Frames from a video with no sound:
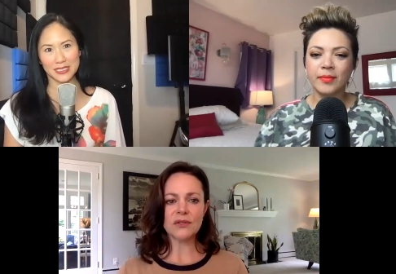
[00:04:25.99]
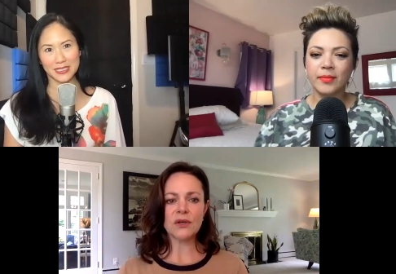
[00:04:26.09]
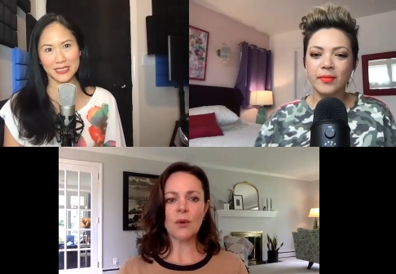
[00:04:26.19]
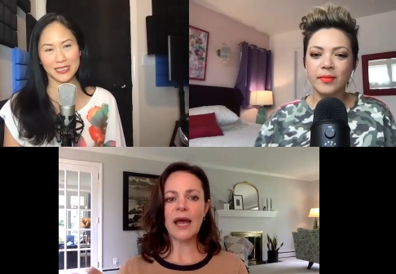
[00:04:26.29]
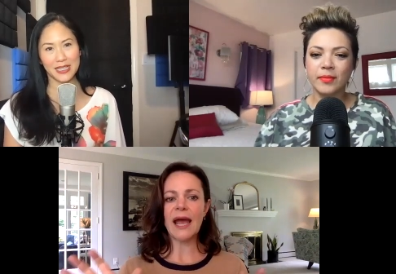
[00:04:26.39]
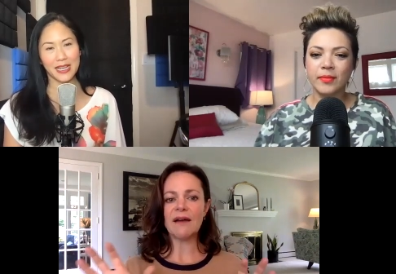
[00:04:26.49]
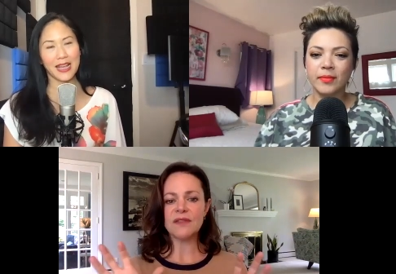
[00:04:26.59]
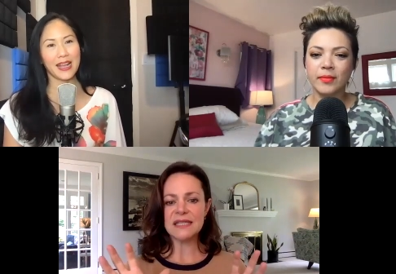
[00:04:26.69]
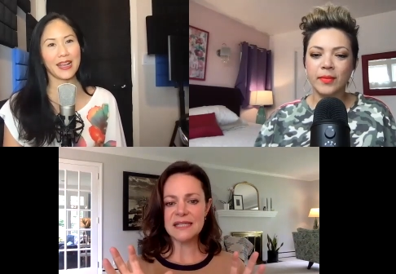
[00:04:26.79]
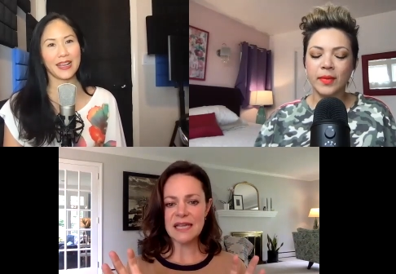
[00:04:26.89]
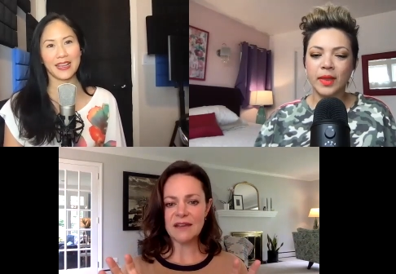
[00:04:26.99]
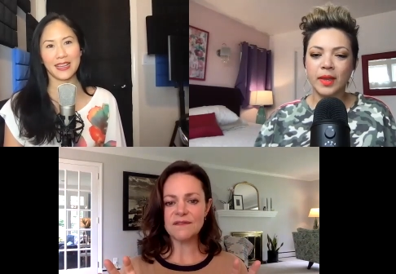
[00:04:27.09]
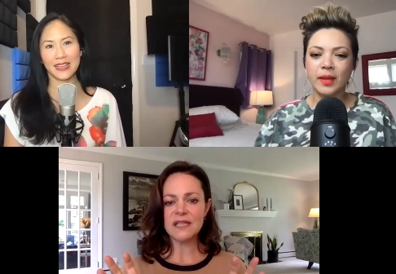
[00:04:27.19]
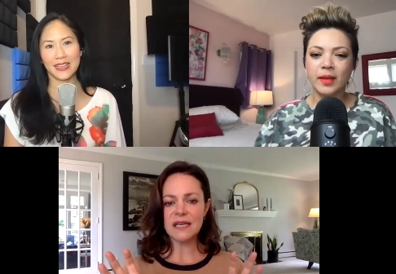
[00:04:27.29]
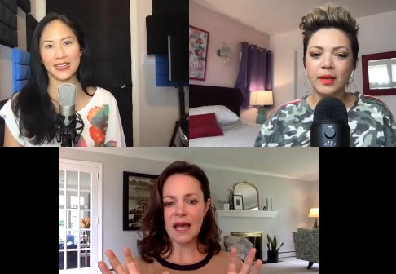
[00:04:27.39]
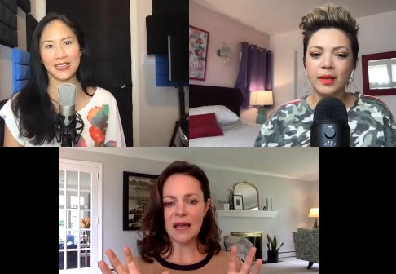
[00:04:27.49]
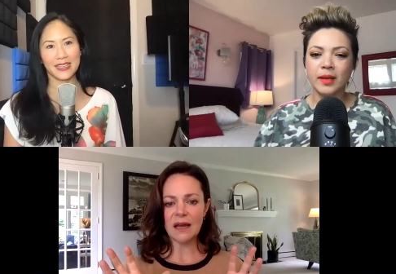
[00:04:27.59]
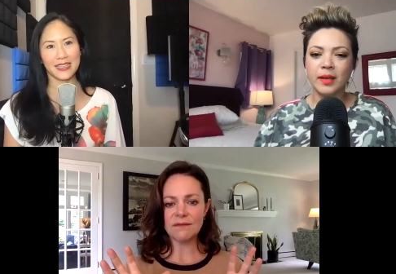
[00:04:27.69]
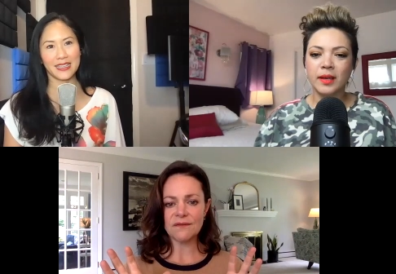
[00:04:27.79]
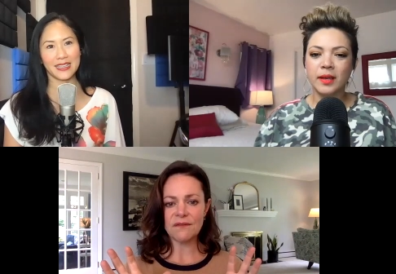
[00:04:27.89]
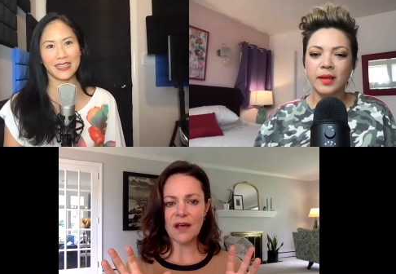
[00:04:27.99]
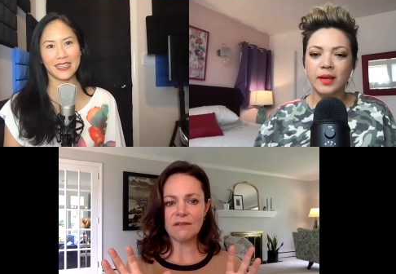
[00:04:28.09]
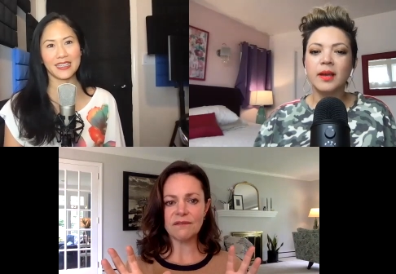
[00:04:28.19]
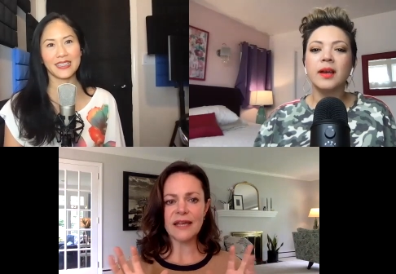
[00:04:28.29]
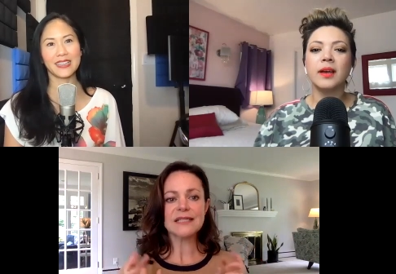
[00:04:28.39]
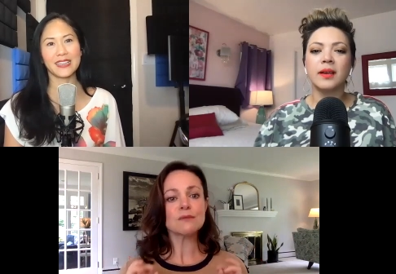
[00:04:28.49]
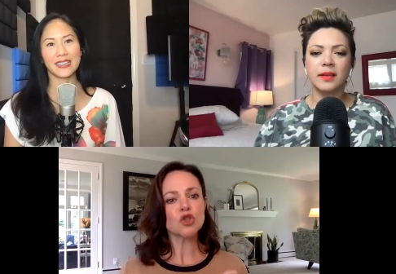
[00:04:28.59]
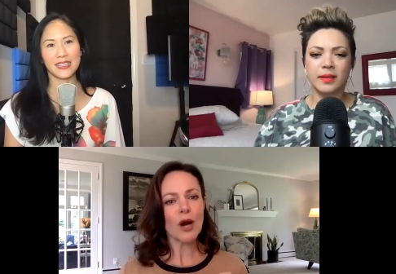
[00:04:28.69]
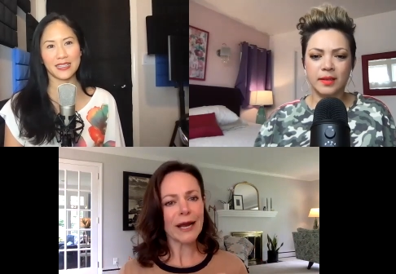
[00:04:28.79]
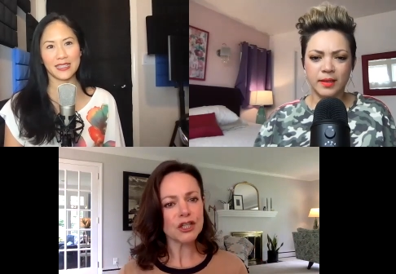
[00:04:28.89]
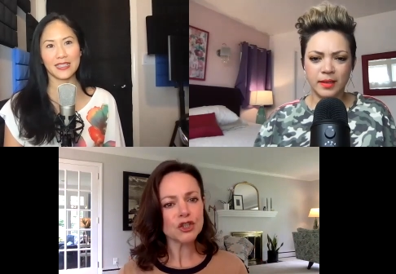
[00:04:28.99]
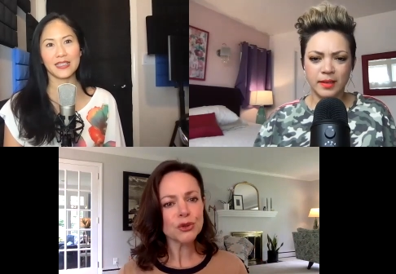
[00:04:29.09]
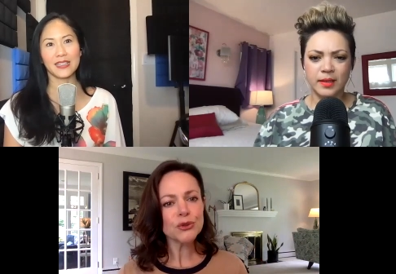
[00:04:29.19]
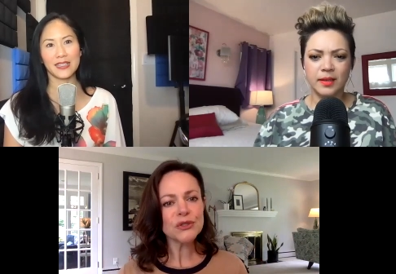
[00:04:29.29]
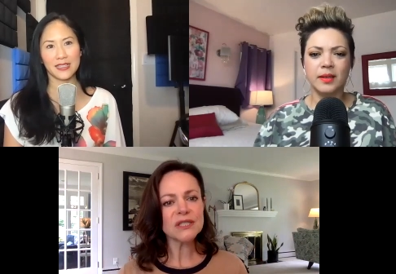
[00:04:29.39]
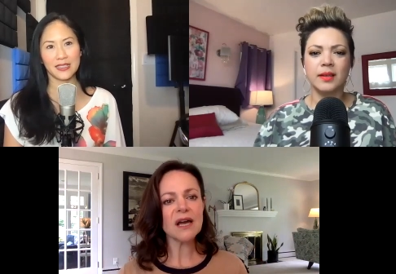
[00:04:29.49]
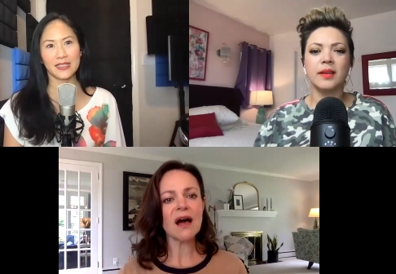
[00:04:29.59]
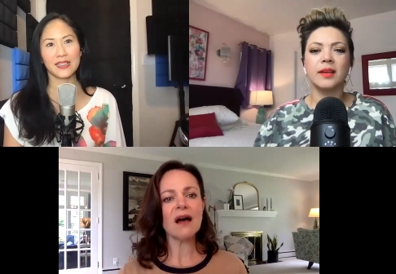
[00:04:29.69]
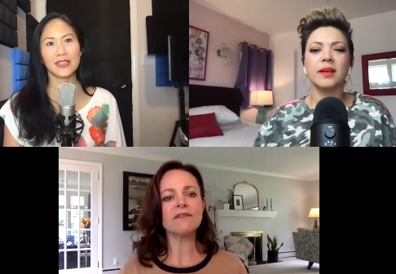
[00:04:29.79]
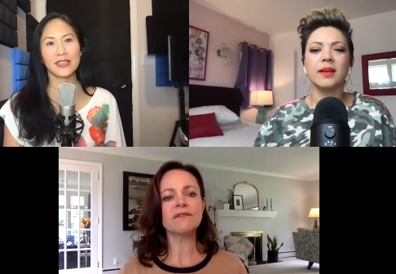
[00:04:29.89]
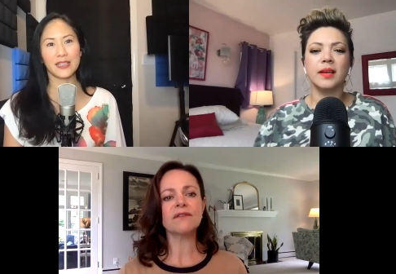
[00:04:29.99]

Speaker 1: So I have the safety net of, of like some tried and true stuff.